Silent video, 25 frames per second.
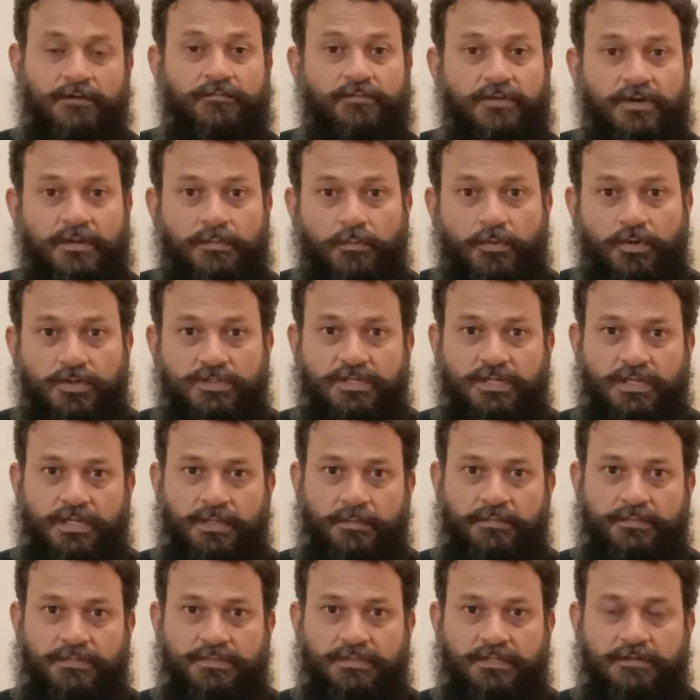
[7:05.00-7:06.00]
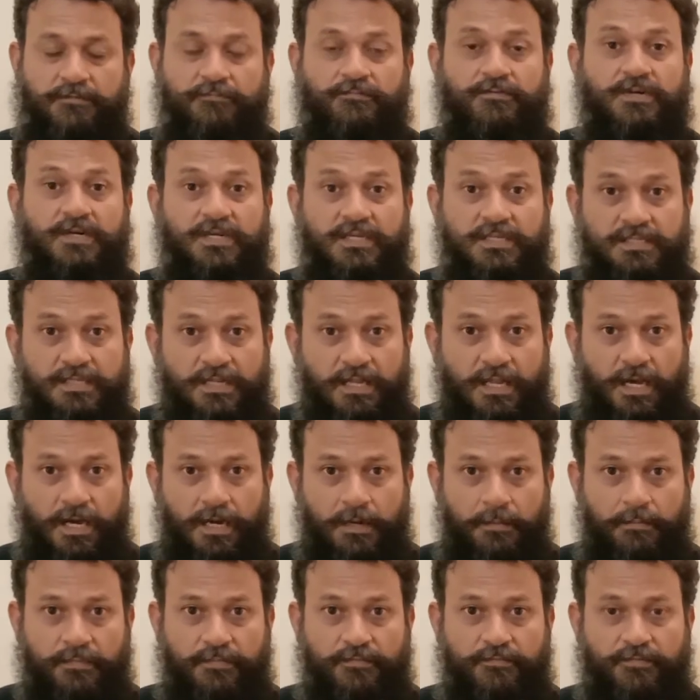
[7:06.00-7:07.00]
for Muslims, for
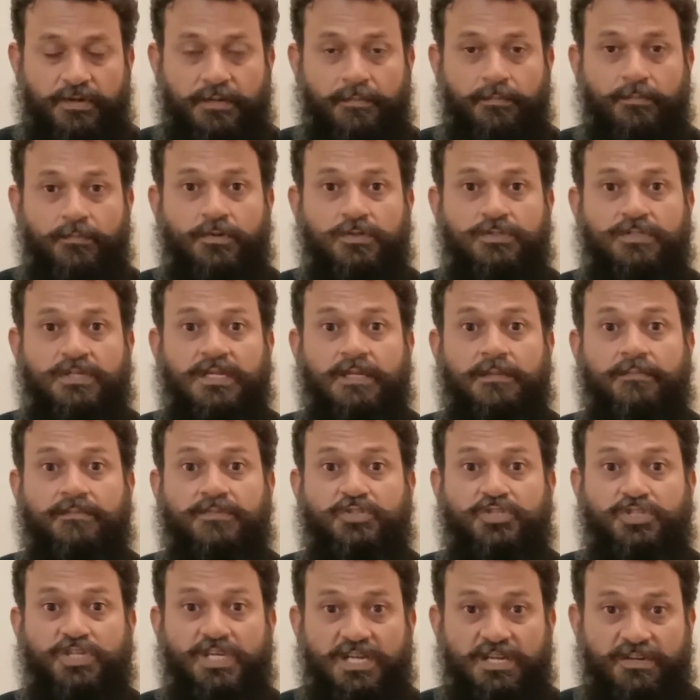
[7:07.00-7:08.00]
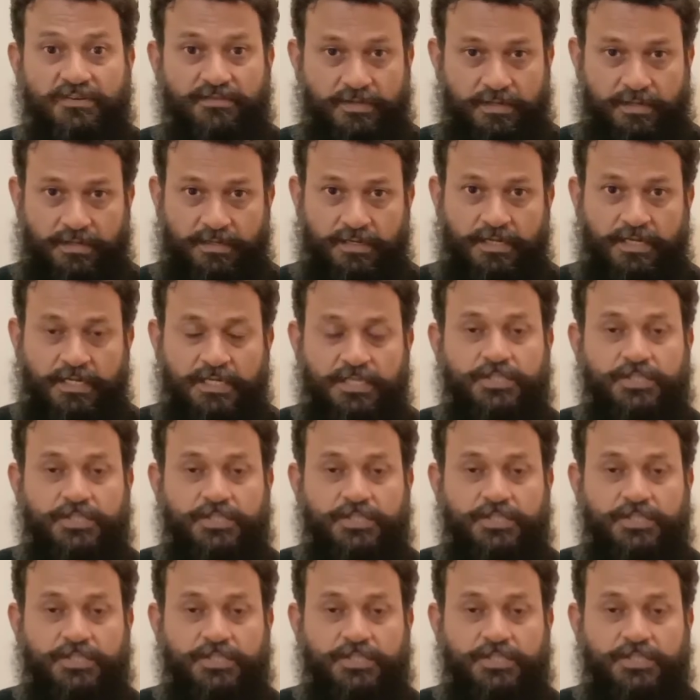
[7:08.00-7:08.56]
Islam, for Muslim children.